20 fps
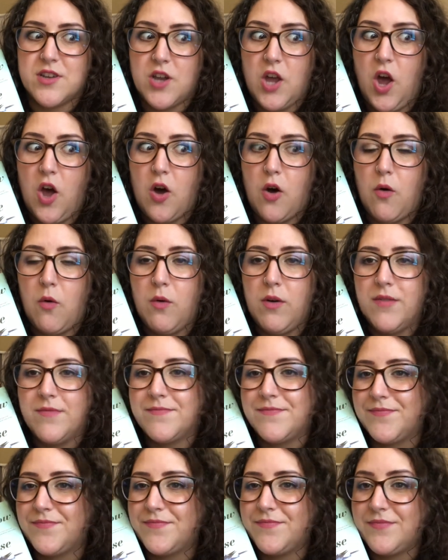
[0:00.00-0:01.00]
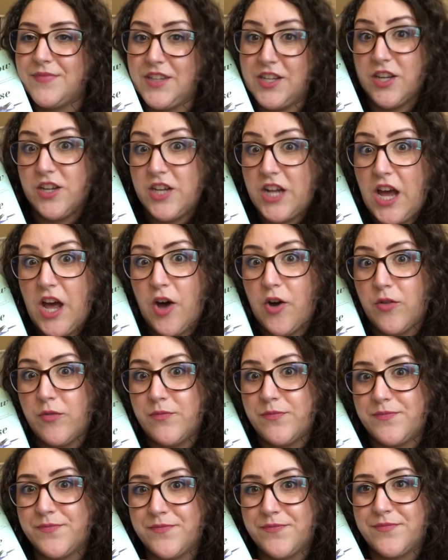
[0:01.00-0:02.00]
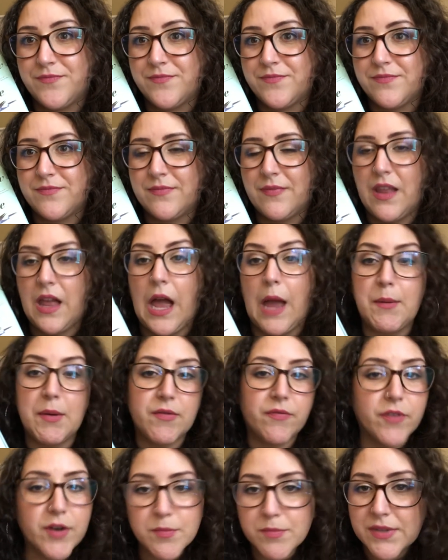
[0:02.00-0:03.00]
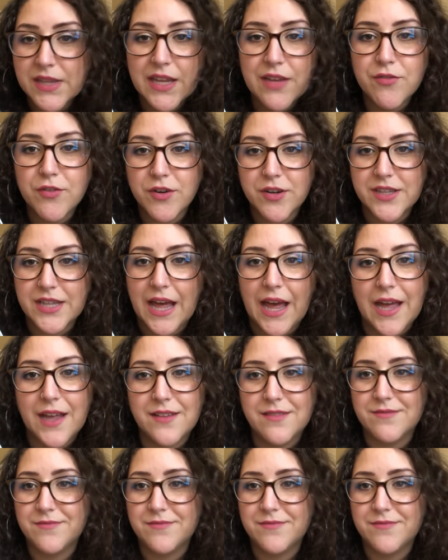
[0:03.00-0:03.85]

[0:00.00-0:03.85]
know, you know. I'm a firm believer in that.